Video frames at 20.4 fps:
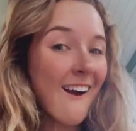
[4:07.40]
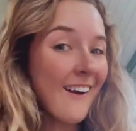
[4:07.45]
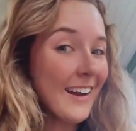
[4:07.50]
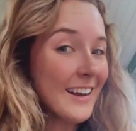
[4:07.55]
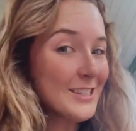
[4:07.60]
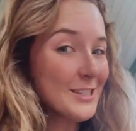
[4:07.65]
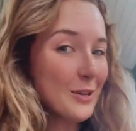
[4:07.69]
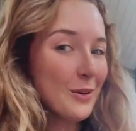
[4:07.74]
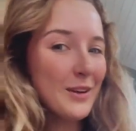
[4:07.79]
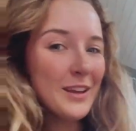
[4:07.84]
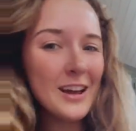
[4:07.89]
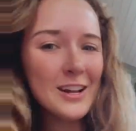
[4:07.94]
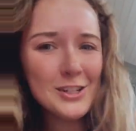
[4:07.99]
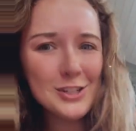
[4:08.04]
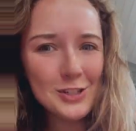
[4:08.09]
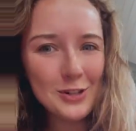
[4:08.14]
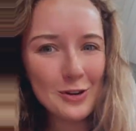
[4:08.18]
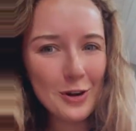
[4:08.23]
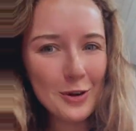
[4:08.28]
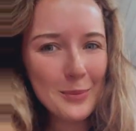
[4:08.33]
All right, so
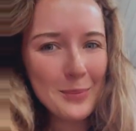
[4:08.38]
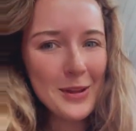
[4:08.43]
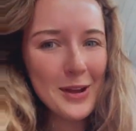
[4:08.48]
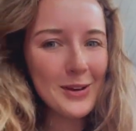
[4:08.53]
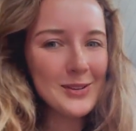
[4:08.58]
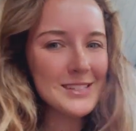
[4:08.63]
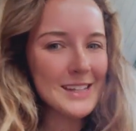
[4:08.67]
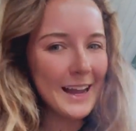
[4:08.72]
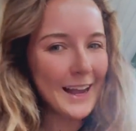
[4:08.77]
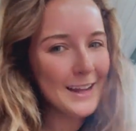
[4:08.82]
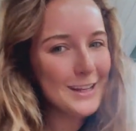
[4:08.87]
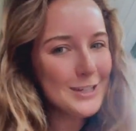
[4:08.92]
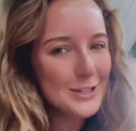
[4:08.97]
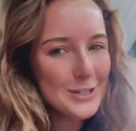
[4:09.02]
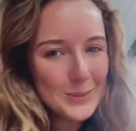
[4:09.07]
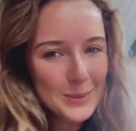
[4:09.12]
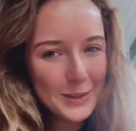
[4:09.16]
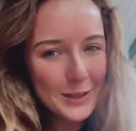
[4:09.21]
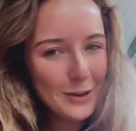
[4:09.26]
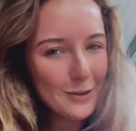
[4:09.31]
again, Scorpios, I had
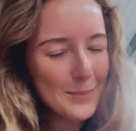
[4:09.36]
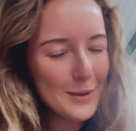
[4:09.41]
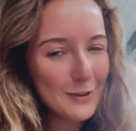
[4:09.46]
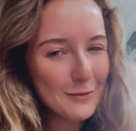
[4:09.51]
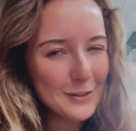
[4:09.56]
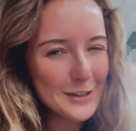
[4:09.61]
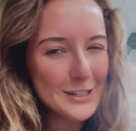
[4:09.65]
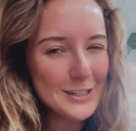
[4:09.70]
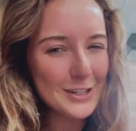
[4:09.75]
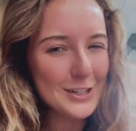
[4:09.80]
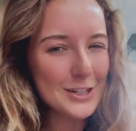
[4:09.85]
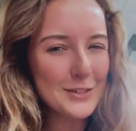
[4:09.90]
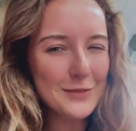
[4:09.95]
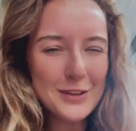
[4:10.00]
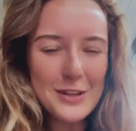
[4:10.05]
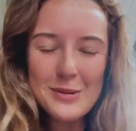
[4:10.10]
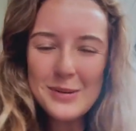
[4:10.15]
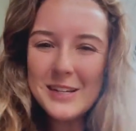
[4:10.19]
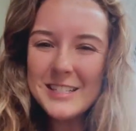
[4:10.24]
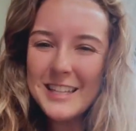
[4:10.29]
to do a little bit of research
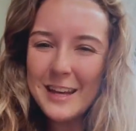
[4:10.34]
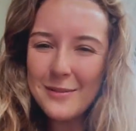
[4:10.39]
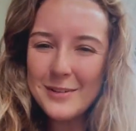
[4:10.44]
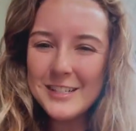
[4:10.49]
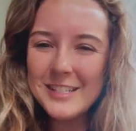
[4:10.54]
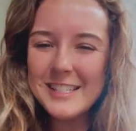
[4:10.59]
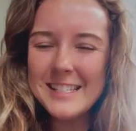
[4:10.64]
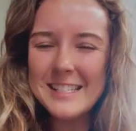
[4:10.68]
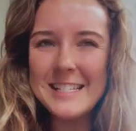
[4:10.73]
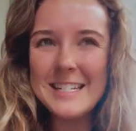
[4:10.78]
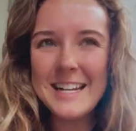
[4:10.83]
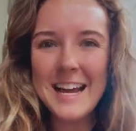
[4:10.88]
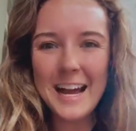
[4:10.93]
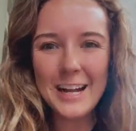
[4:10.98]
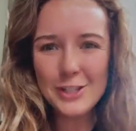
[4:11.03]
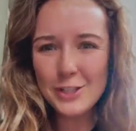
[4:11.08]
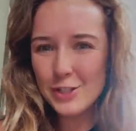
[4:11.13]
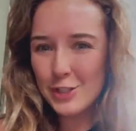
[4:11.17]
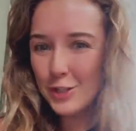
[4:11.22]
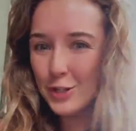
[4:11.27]
for you because I was
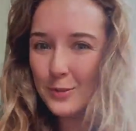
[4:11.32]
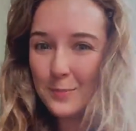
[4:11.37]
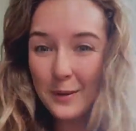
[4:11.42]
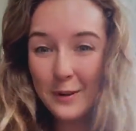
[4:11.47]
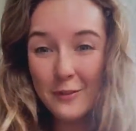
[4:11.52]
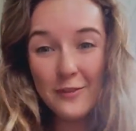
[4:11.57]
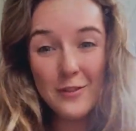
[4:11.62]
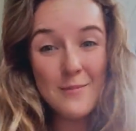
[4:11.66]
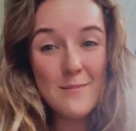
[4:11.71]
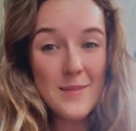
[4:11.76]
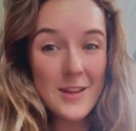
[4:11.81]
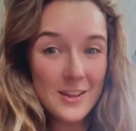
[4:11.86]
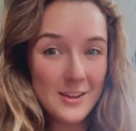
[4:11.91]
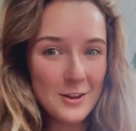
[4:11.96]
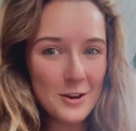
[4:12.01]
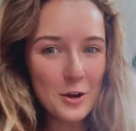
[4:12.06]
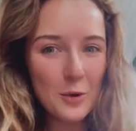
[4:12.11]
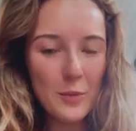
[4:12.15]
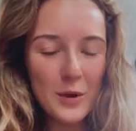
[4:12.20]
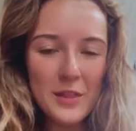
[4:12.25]
not super
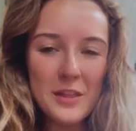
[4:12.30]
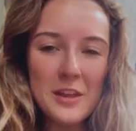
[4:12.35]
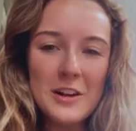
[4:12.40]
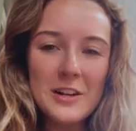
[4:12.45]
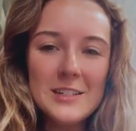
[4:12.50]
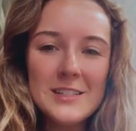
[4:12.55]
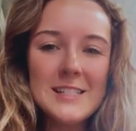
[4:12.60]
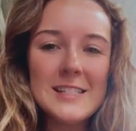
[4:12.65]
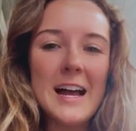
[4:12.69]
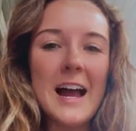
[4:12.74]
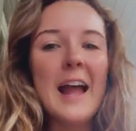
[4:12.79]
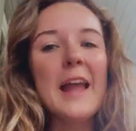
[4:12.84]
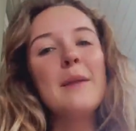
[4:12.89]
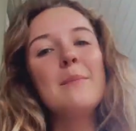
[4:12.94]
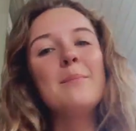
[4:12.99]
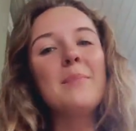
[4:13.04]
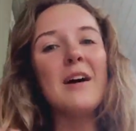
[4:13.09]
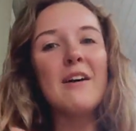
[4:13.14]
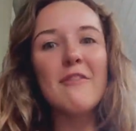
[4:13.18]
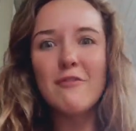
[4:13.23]
familiar with your
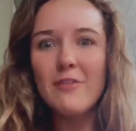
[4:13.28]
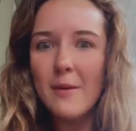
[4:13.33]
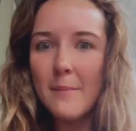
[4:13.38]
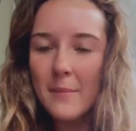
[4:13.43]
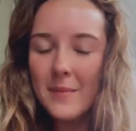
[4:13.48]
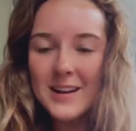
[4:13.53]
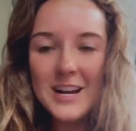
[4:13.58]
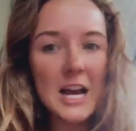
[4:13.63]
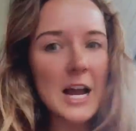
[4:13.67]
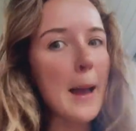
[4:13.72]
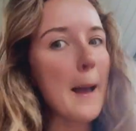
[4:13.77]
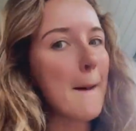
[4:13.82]
sign, but from